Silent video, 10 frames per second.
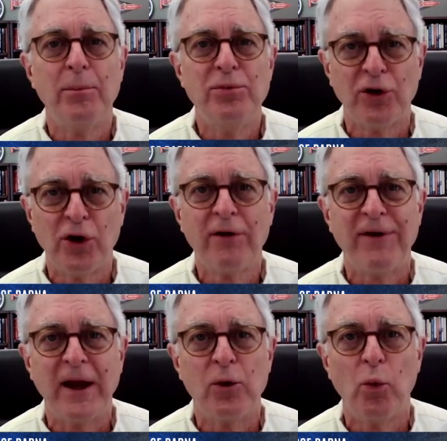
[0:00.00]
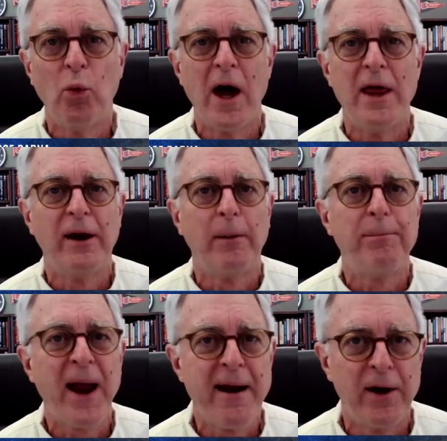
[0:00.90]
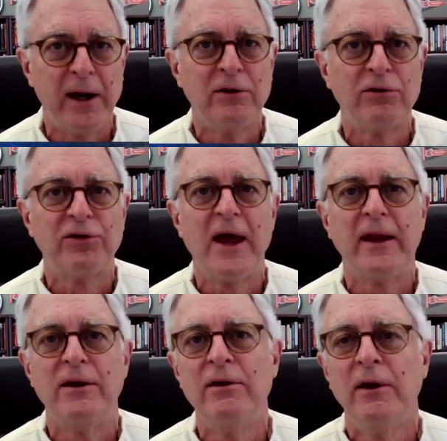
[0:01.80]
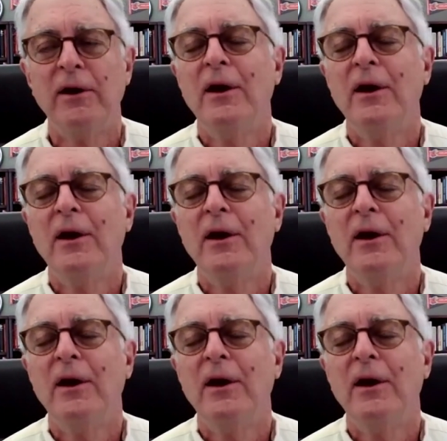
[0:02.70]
observing what their parents and